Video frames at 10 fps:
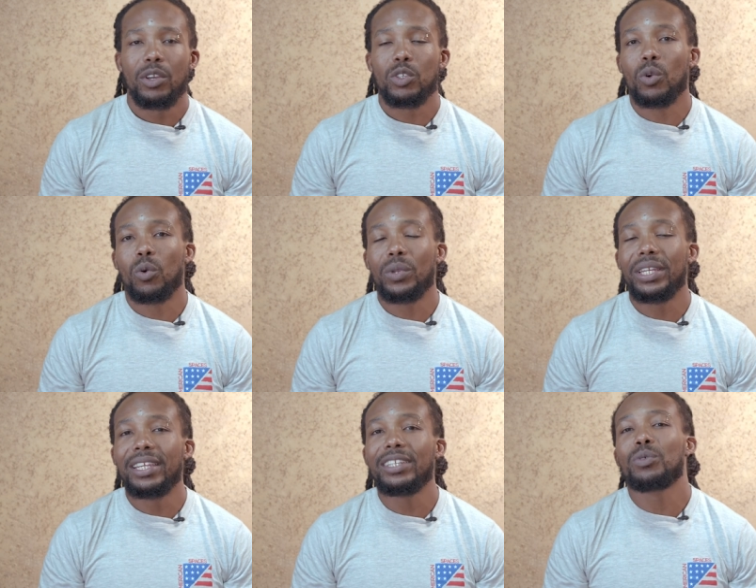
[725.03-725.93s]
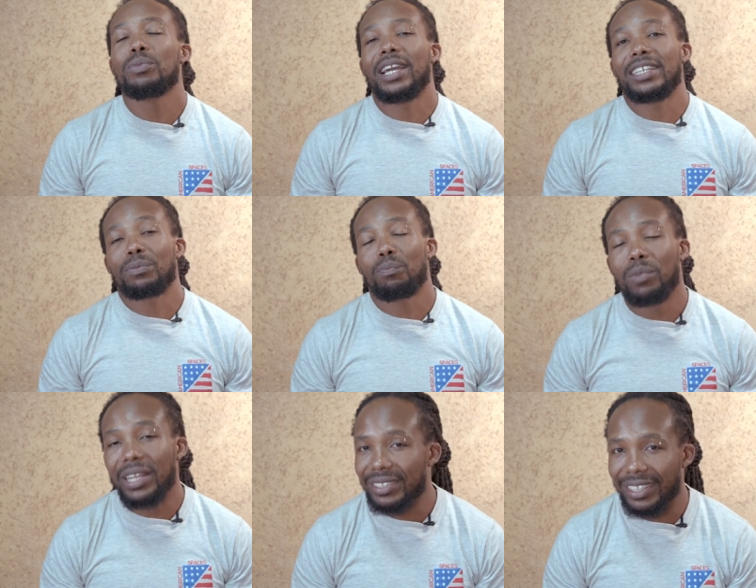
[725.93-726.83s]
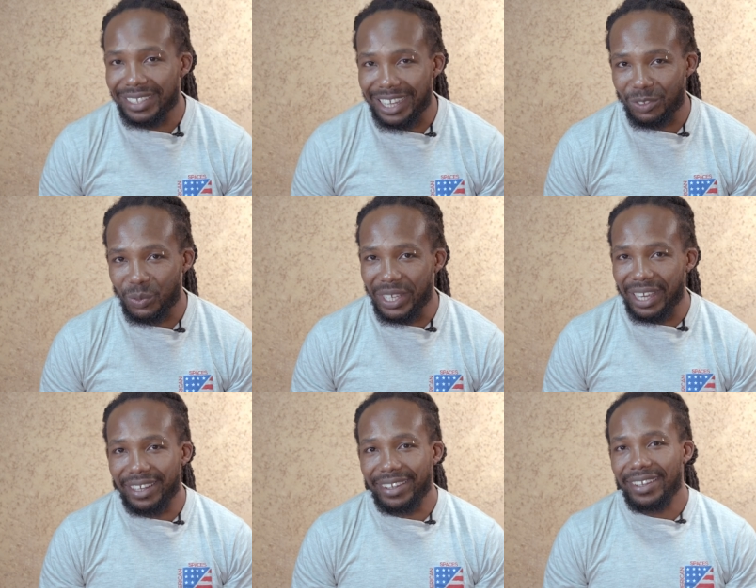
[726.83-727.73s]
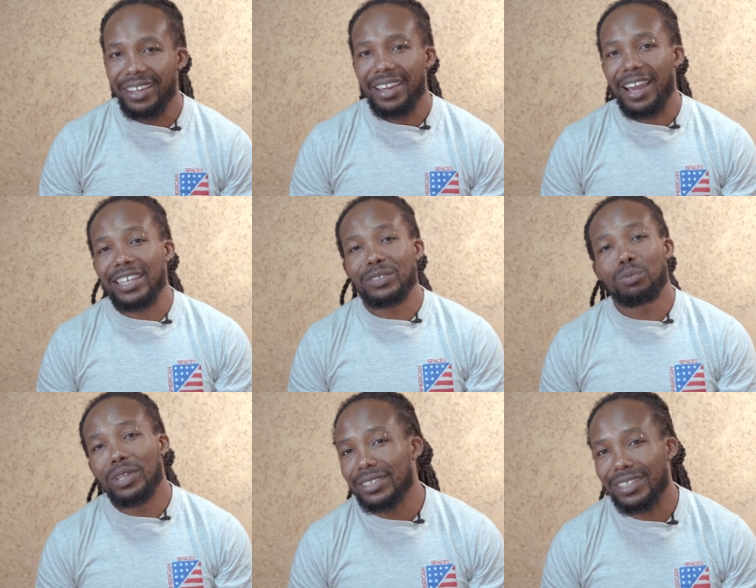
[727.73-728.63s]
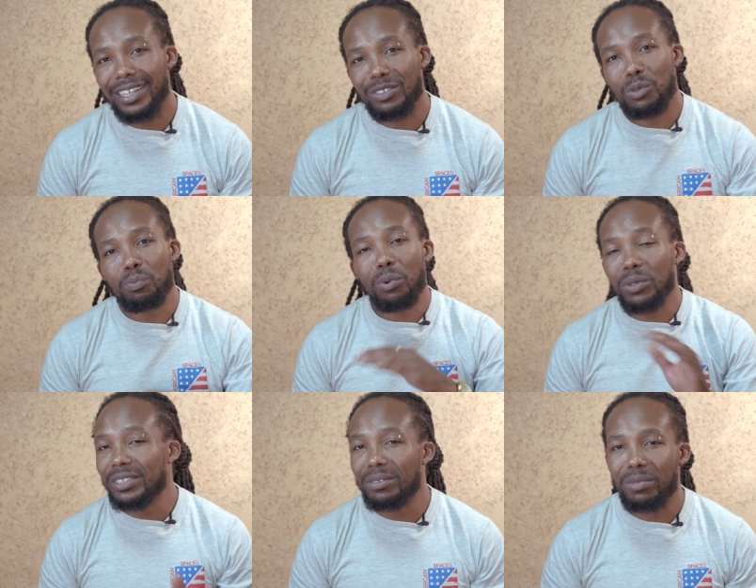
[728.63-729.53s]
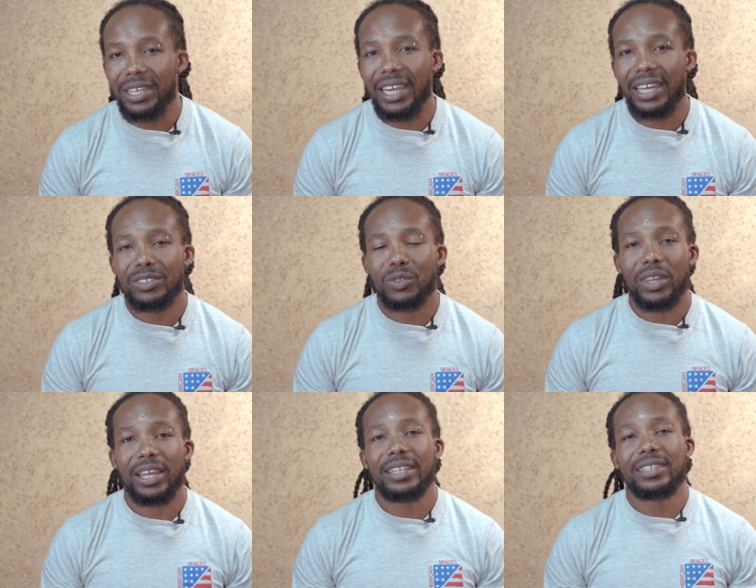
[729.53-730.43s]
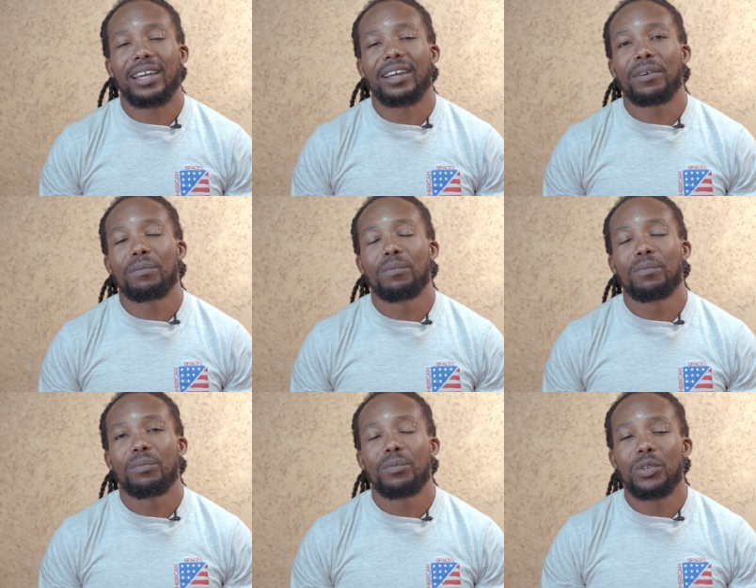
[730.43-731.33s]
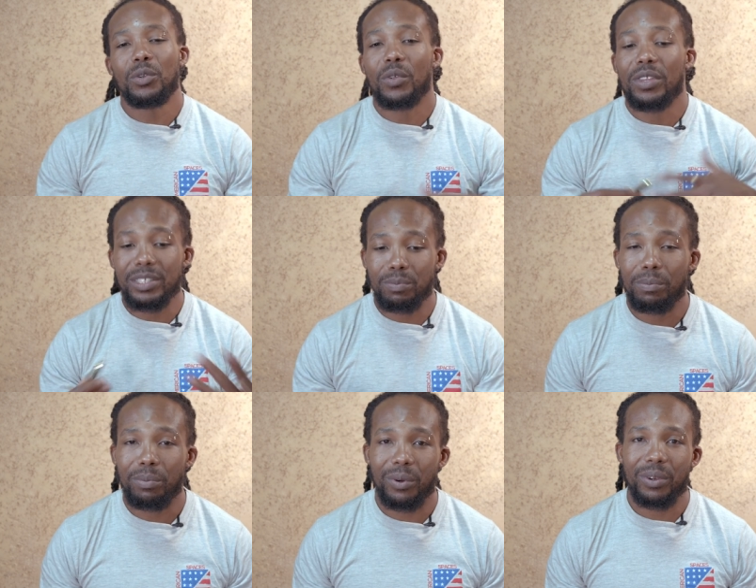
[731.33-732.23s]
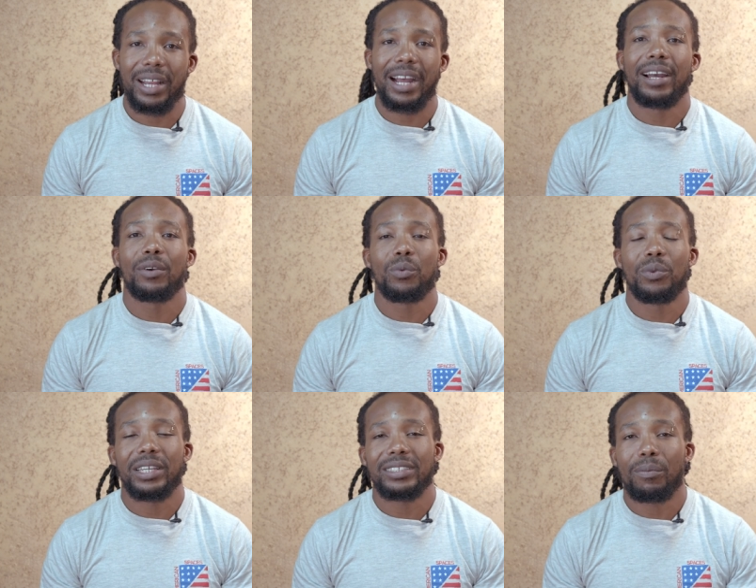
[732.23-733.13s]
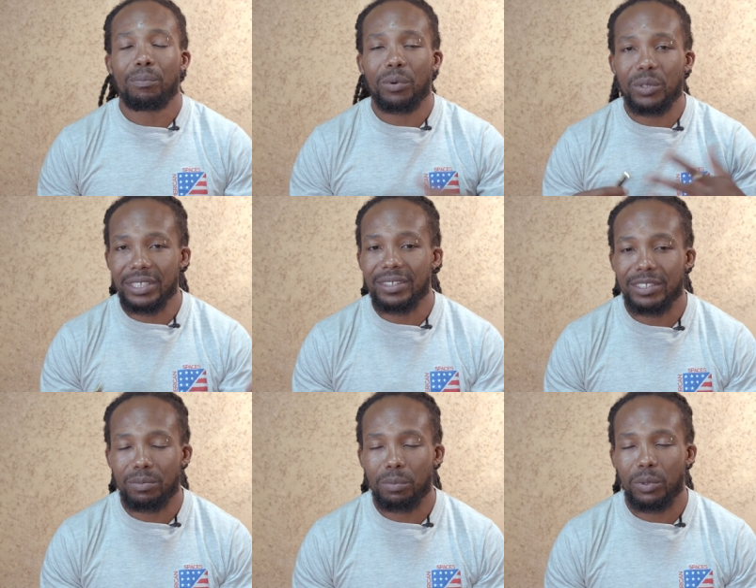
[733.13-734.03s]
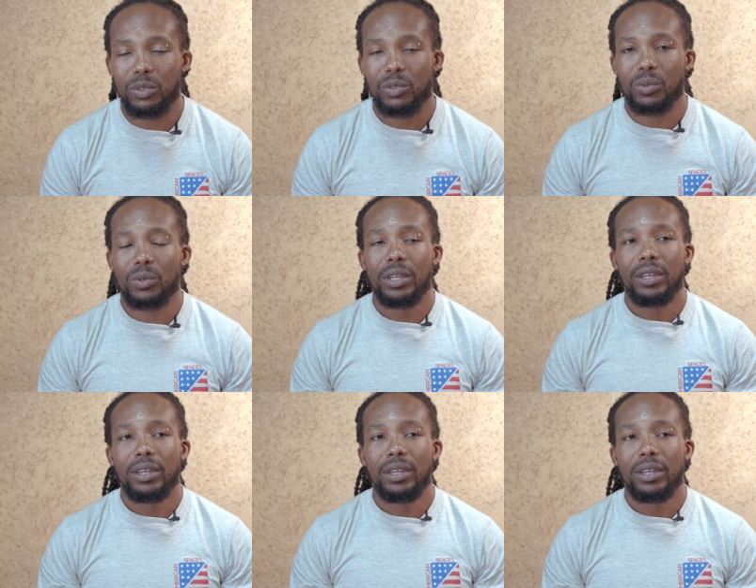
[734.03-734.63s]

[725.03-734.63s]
So we need to be as pleasant as we can, as pleasant as we possibly can, so that um, you know these people are, we are supporting these people to